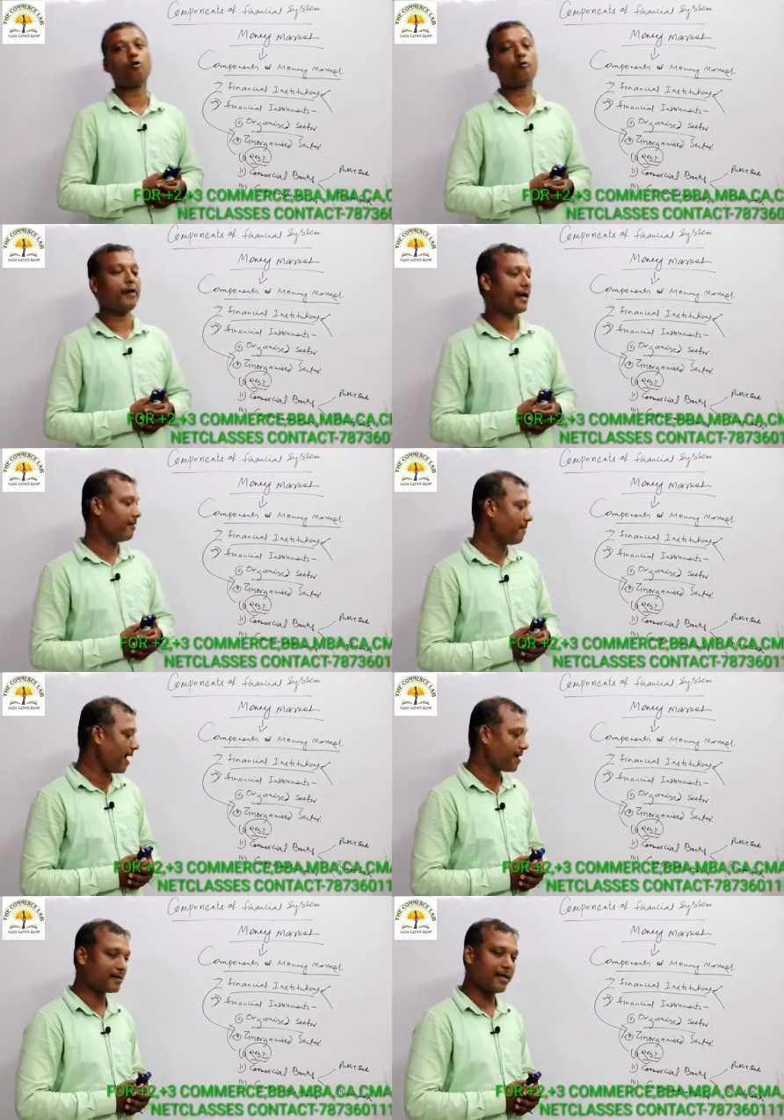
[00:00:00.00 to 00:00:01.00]
Cooperative
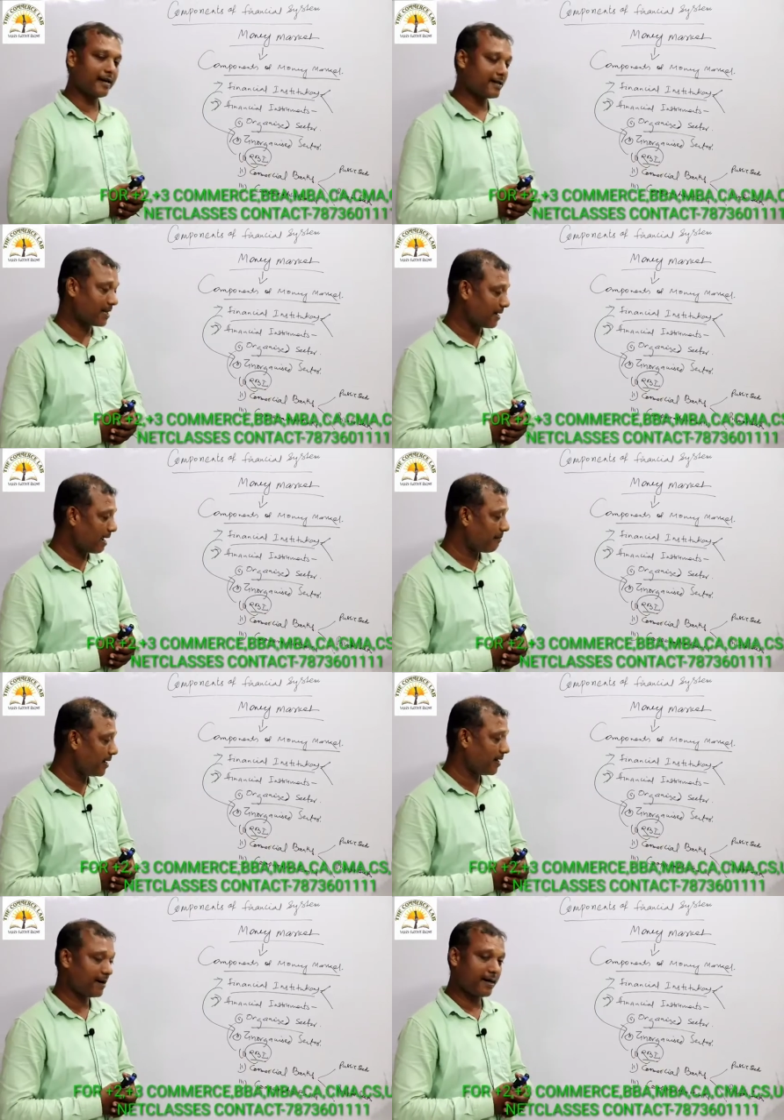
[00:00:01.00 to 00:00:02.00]
banks, that is the name
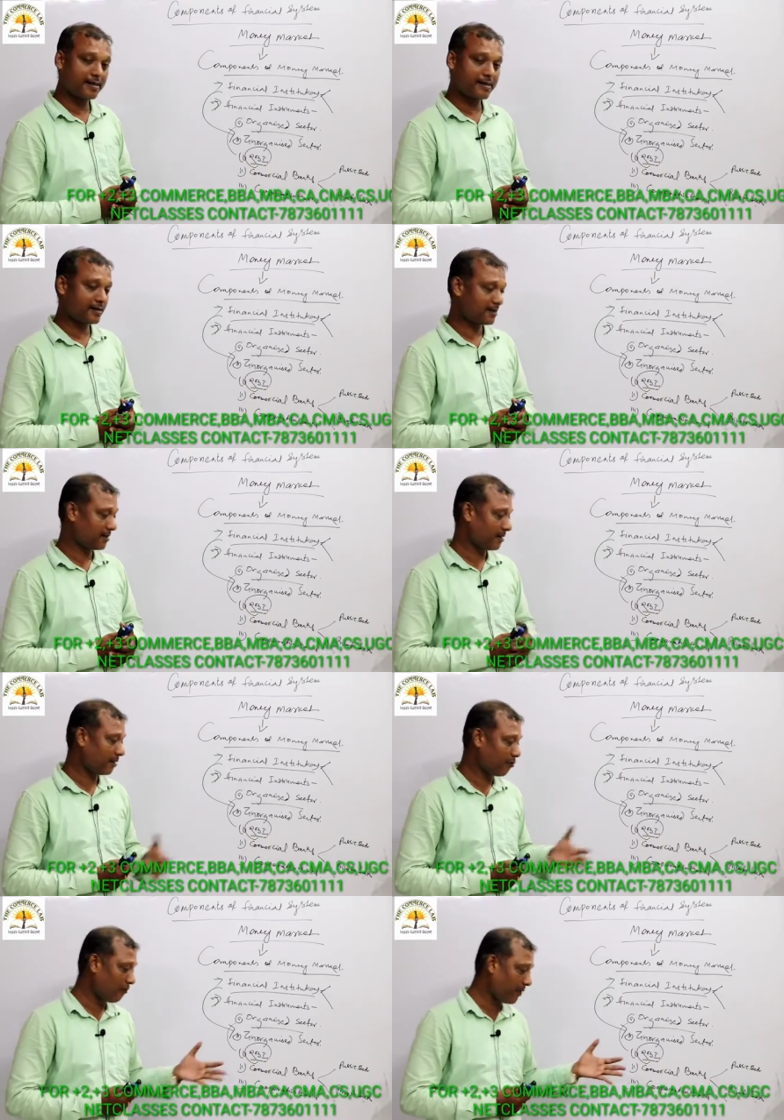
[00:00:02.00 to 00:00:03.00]
indicates,
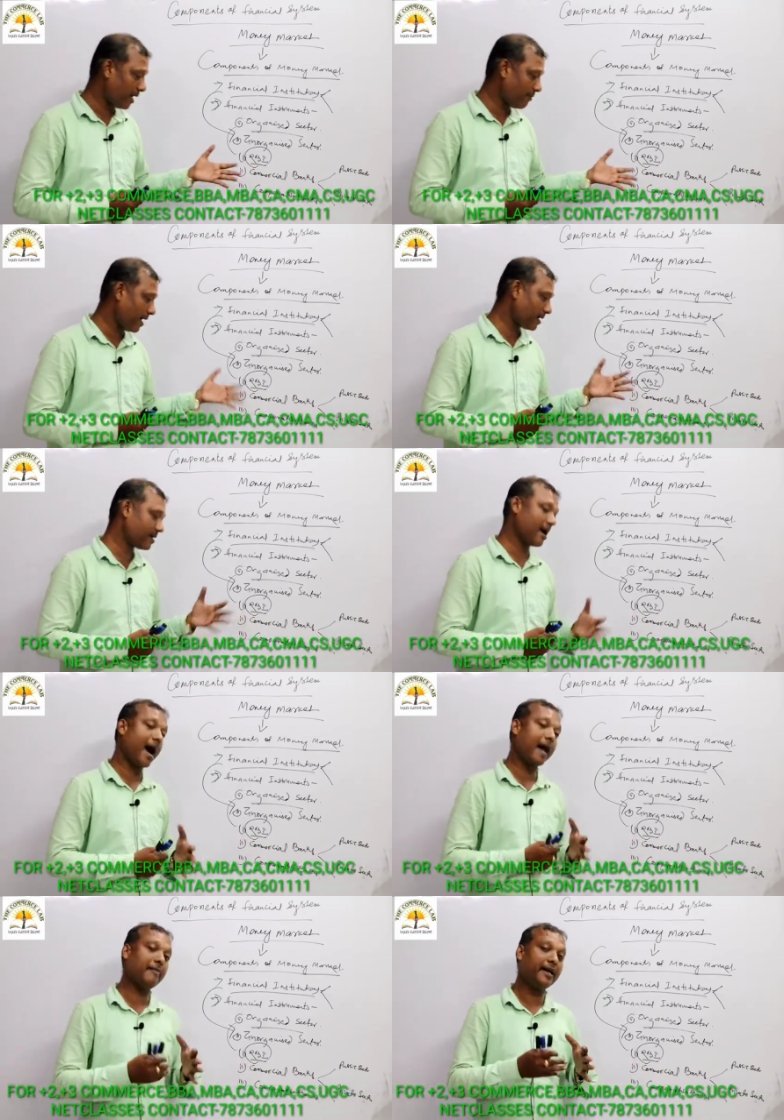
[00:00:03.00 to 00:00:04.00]
cooperative banks
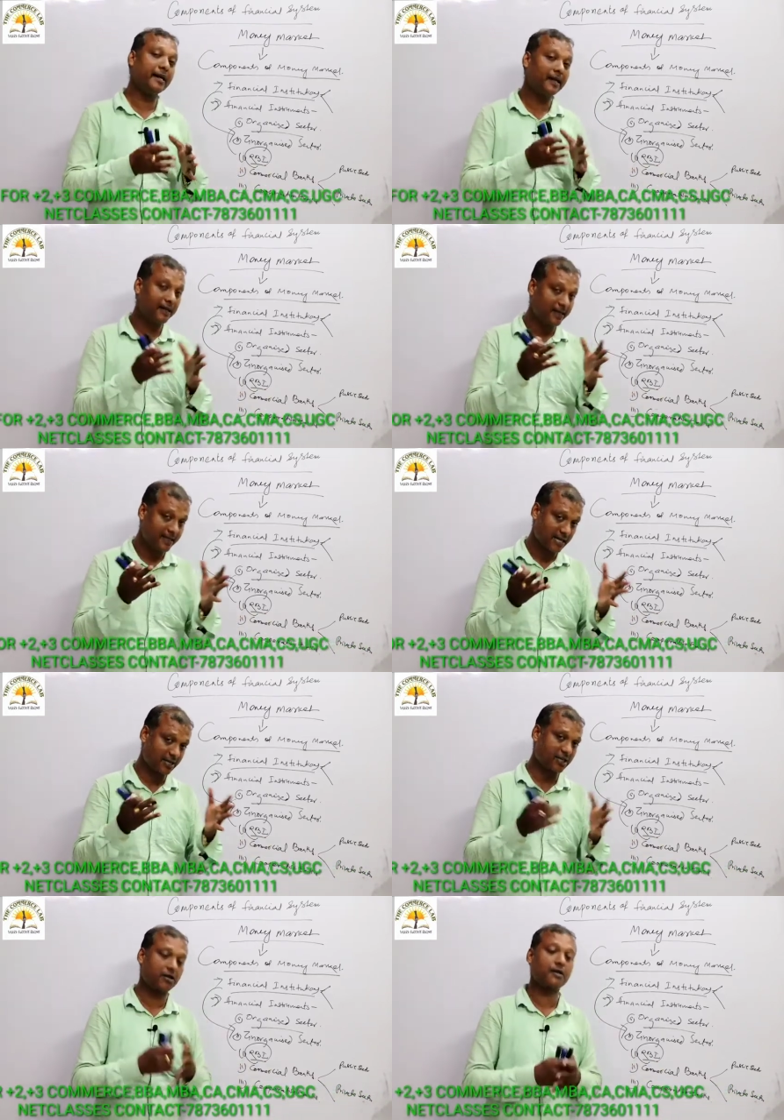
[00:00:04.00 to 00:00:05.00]
are being
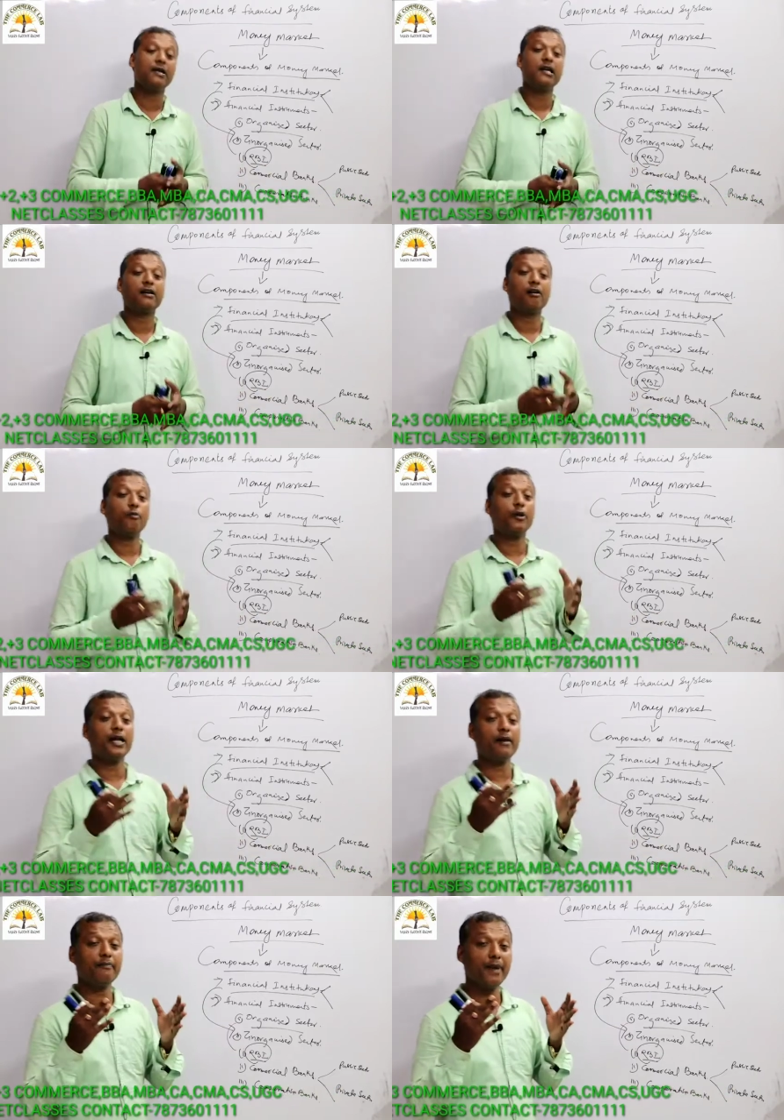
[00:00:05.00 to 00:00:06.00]
structured.
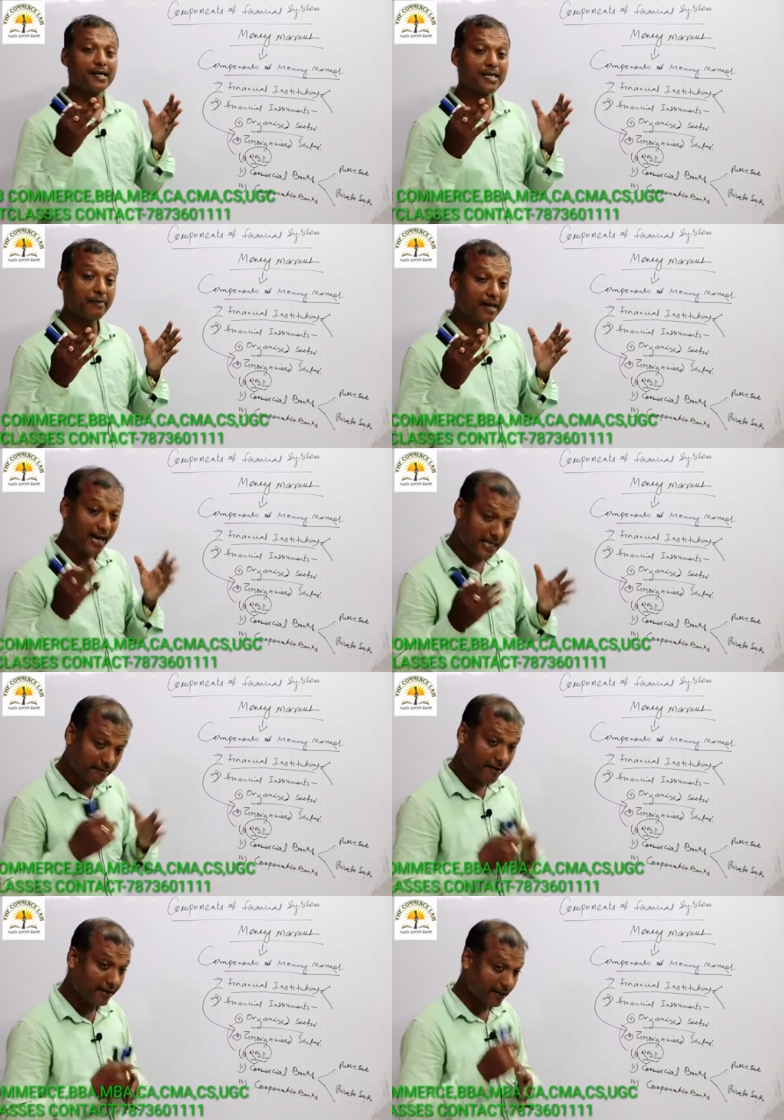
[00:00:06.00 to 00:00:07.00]
Cooperative banks are being
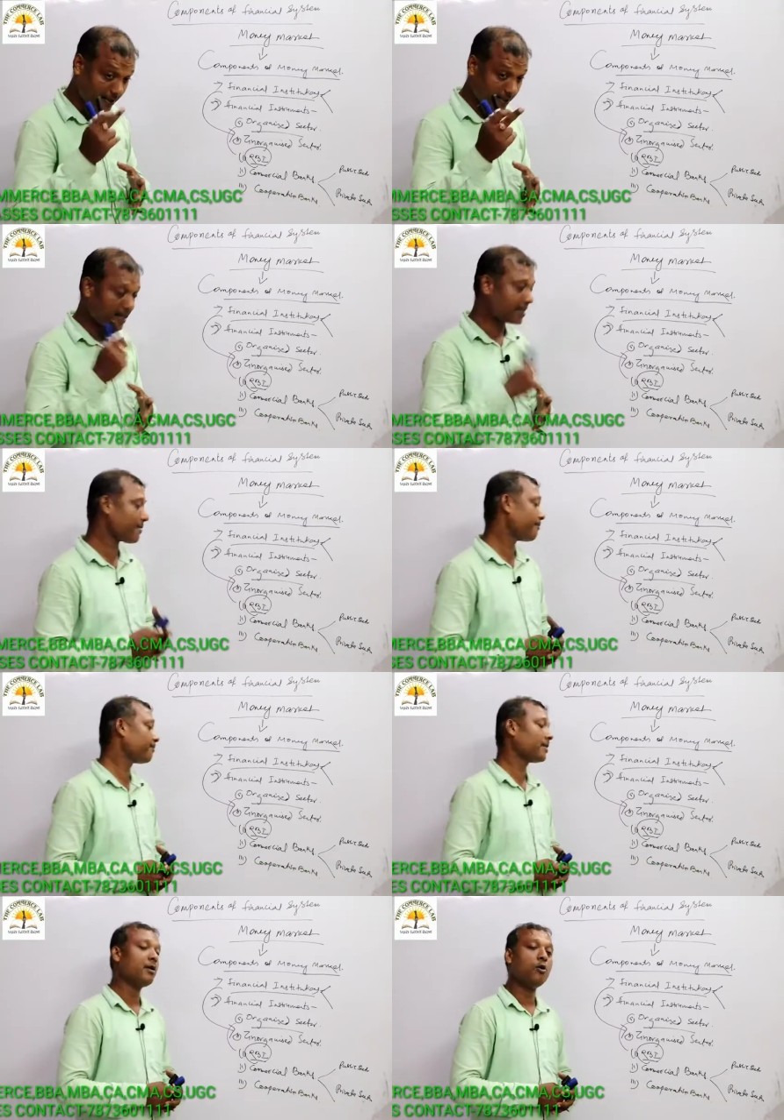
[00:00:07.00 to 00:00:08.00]
classified under 3 heads.